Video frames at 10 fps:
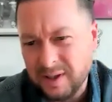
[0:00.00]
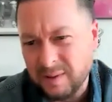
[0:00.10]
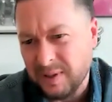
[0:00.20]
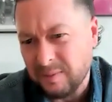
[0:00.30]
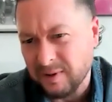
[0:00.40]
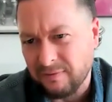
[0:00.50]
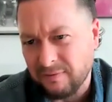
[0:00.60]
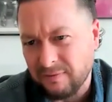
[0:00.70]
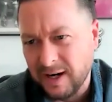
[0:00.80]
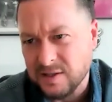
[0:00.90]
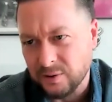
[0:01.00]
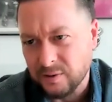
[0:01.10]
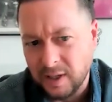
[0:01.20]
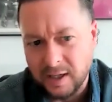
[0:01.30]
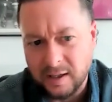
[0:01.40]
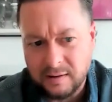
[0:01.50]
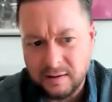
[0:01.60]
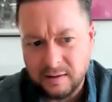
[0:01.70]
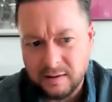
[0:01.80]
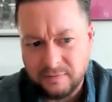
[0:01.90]
you want the people to find you?
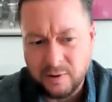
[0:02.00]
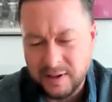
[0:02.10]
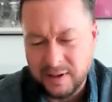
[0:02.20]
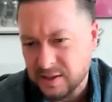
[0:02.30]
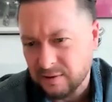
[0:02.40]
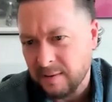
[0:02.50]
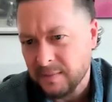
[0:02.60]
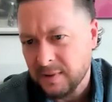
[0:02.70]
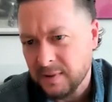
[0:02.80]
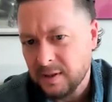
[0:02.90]
Follow you on Instagram?